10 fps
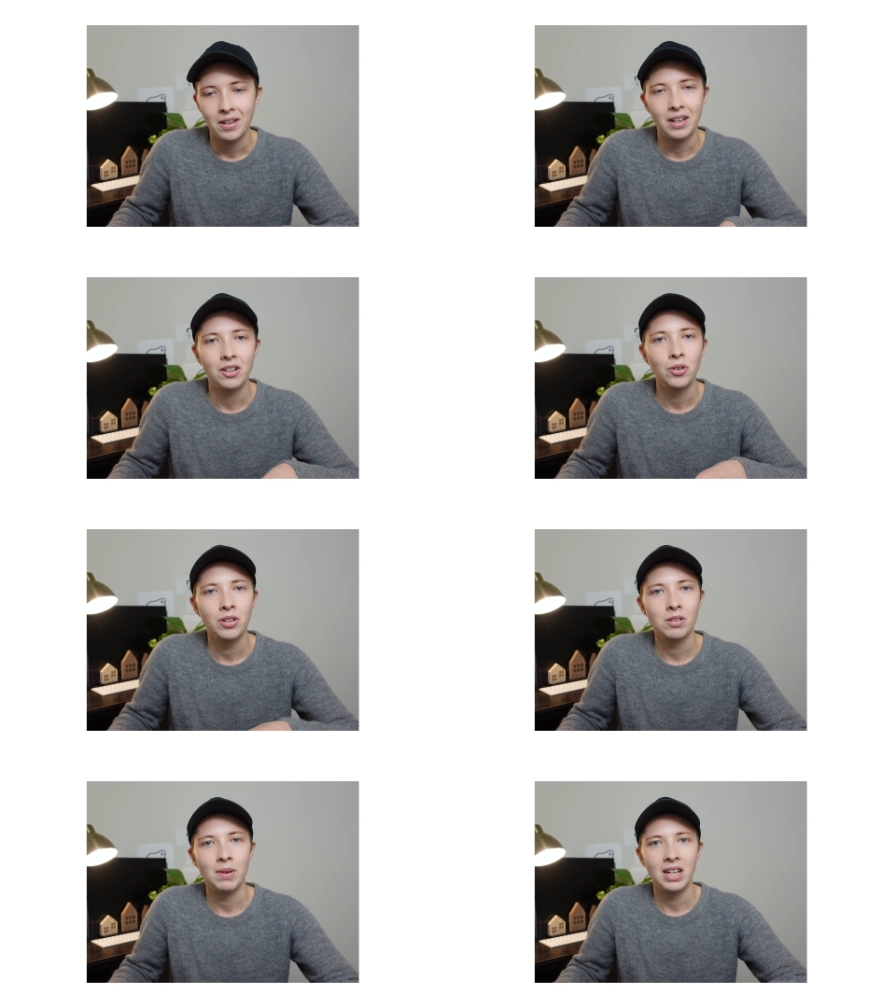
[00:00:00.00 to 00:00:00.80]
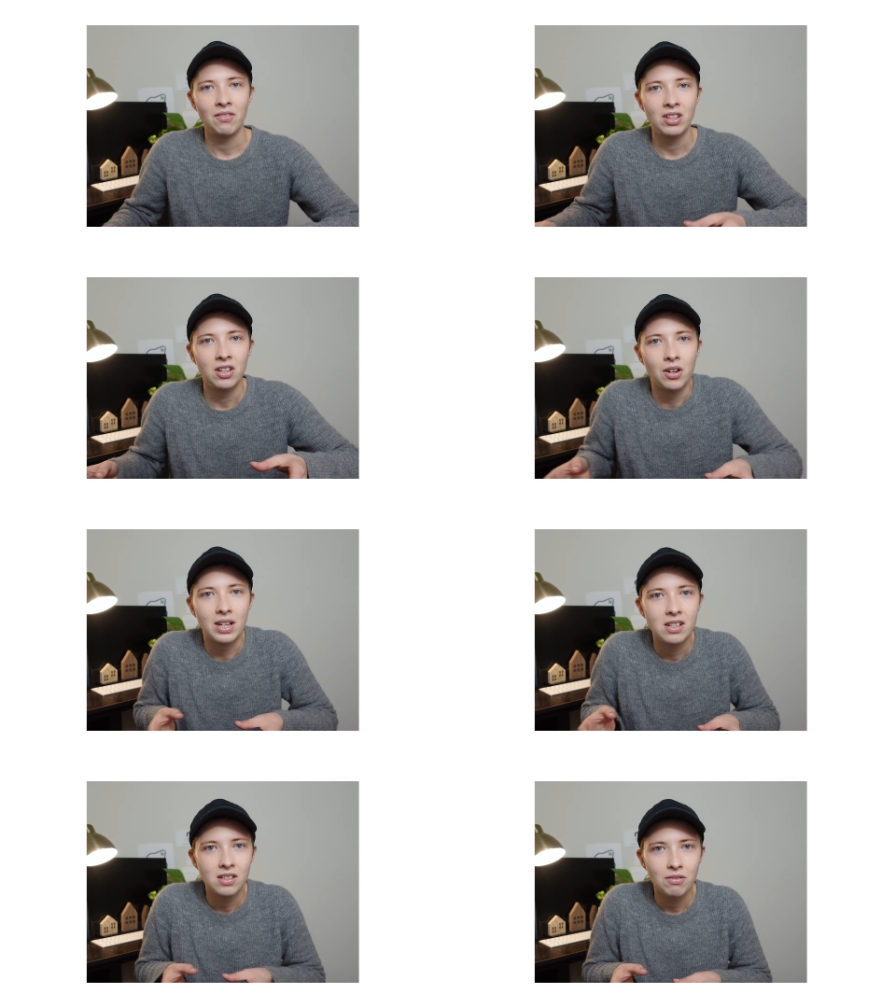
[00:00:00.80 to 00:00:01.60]
And in order to make everything
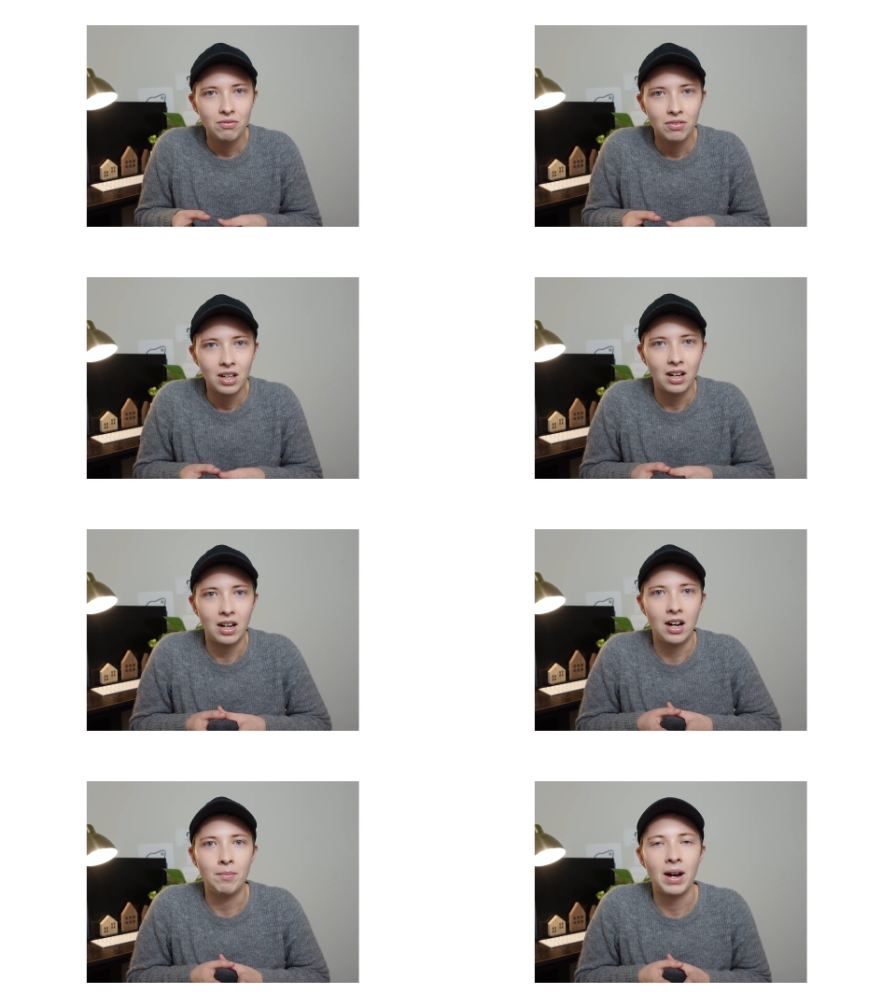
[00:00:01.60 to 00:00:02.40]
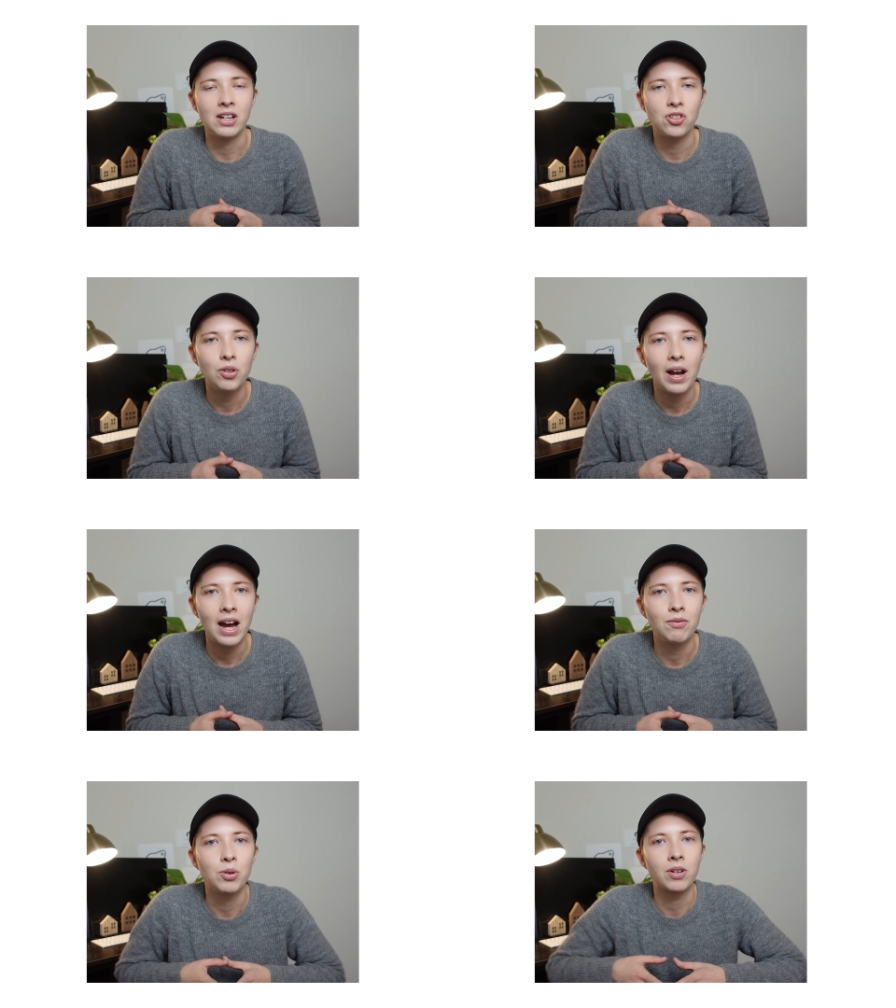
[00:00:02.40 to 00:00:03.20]
cohesive, I do
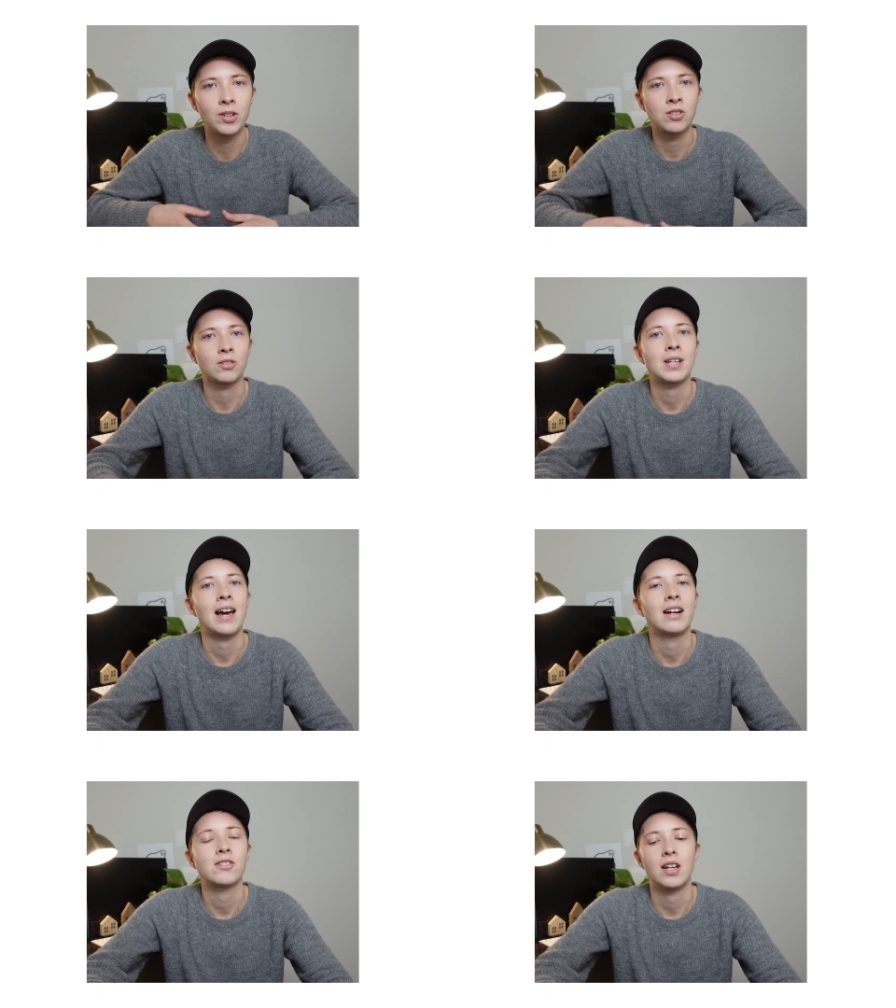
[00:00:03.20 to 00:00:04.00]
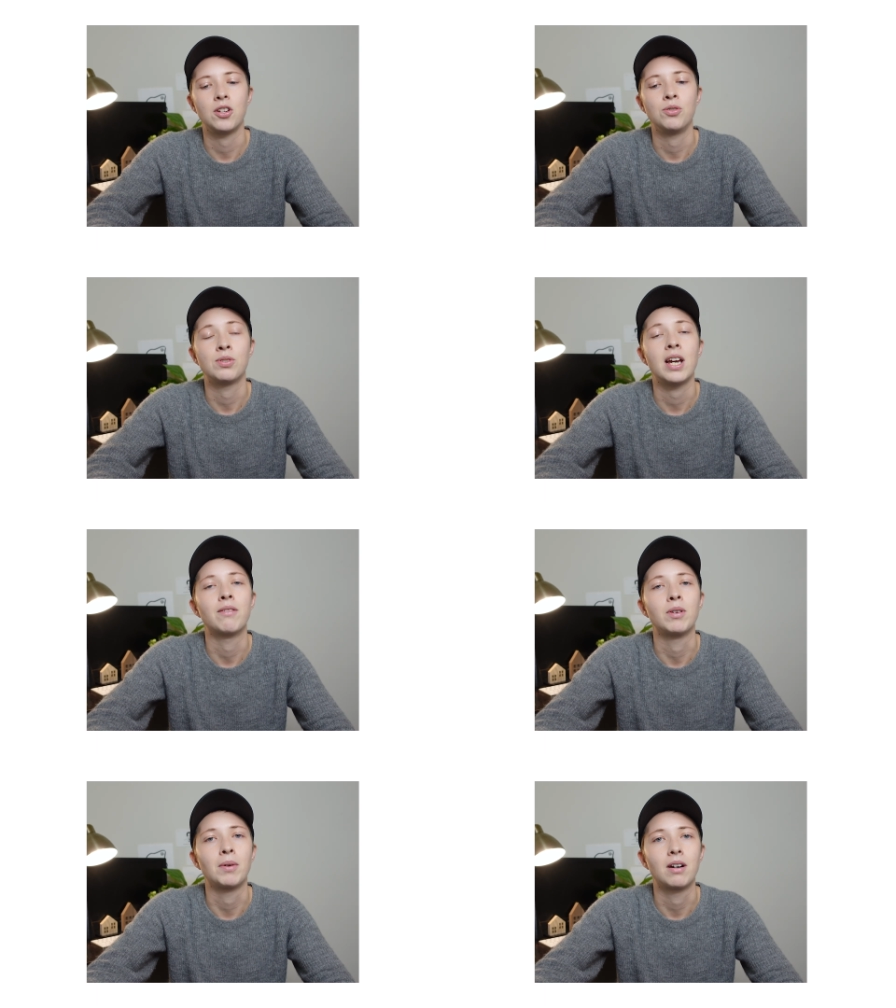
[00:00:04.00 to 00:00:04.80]
have universal tags that I use
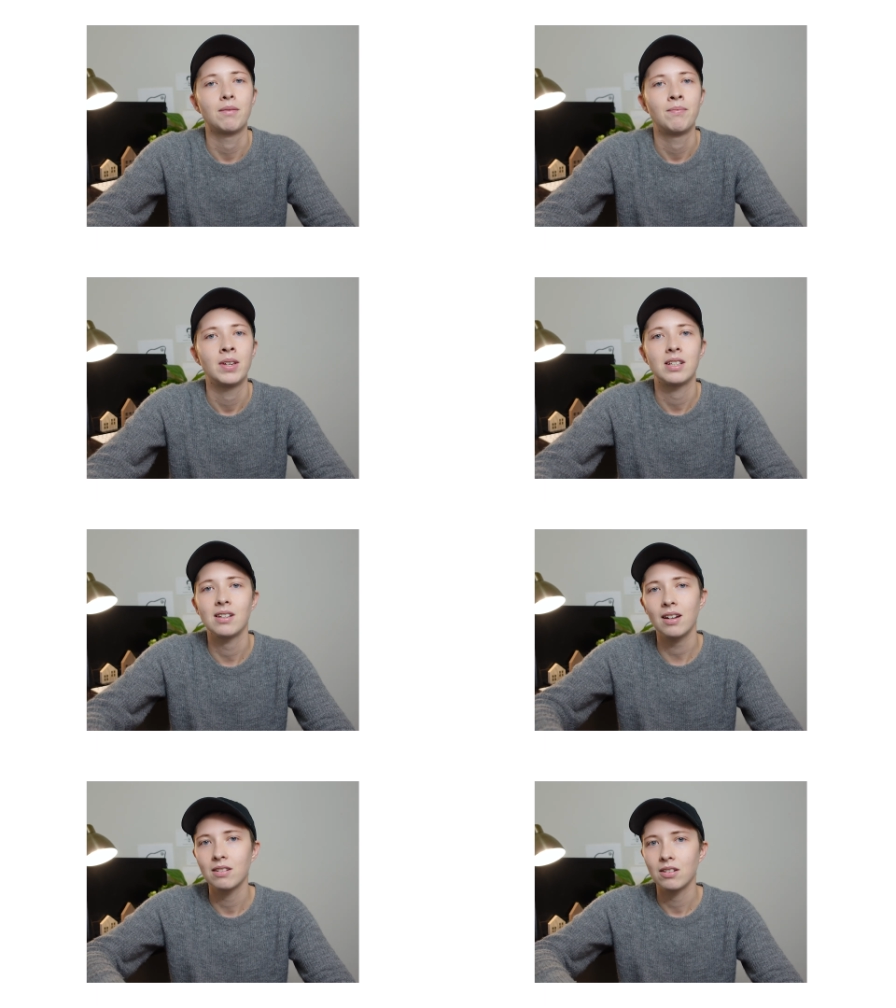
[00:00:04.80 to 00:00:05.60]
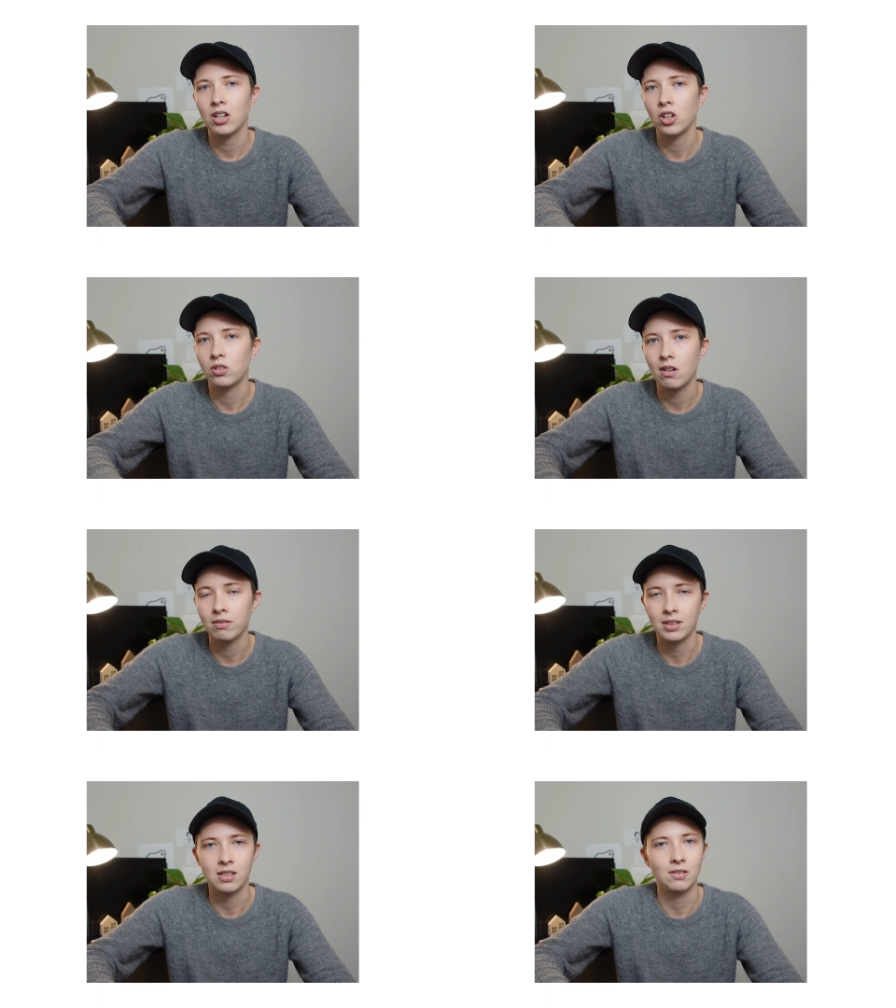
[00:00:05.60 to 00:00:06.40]
everywhere. It's not a
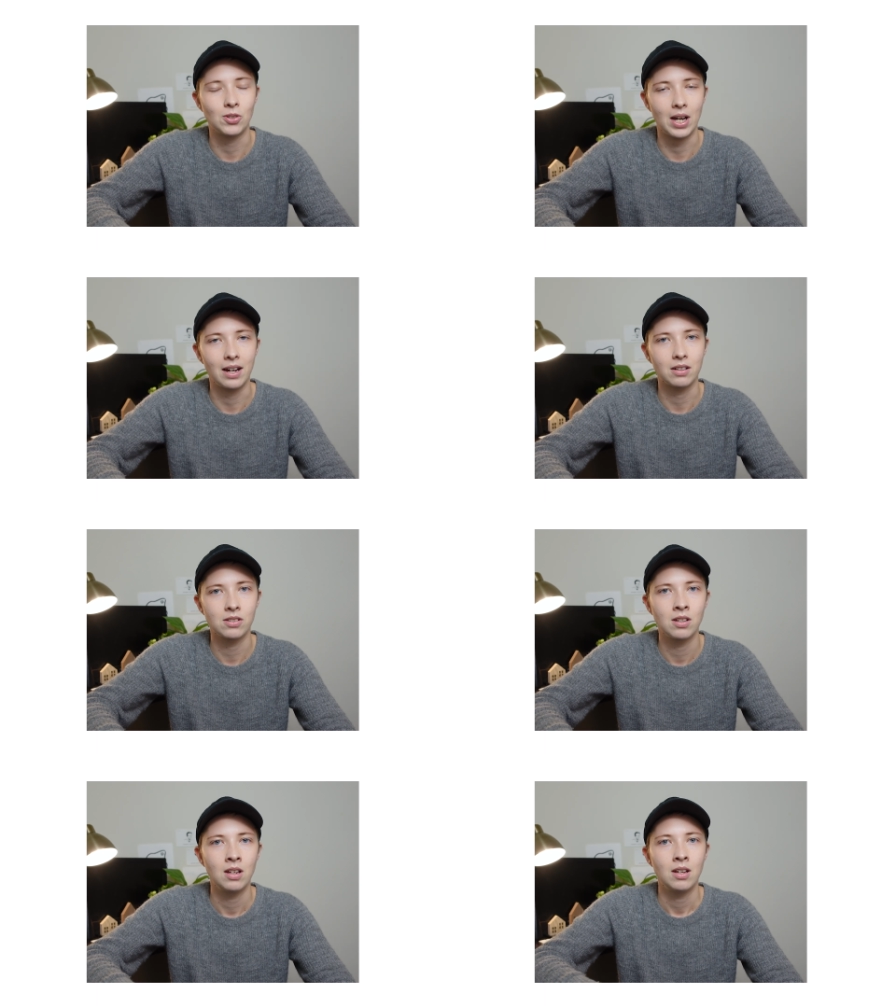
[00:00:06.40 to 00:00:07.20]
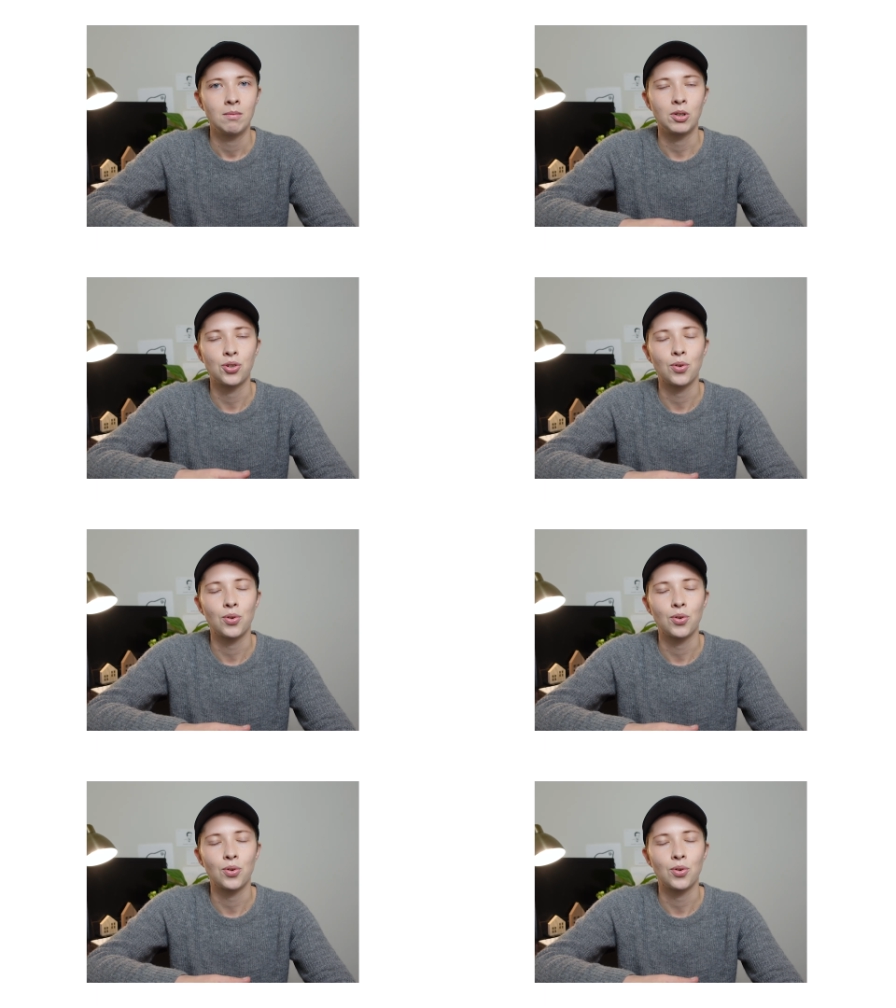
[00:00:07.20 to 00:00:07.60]
long list of tags, but